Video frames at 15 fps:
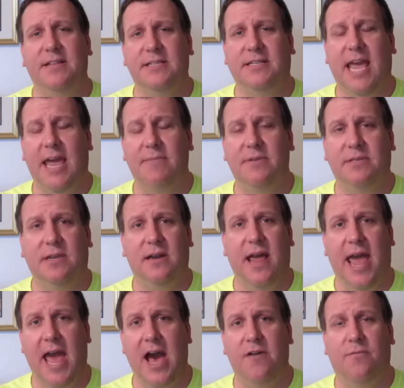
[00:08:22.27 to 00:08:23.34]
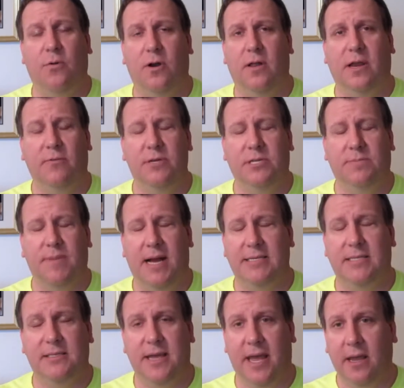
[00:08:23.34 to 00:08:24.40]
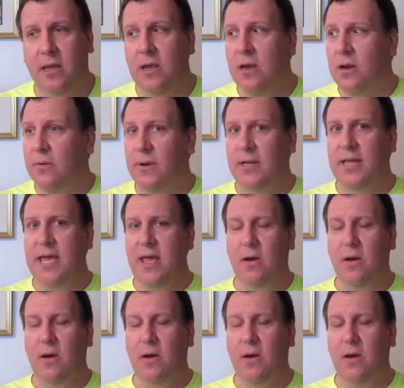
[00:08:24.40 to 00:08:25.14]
This game is going to have more like responses like, really?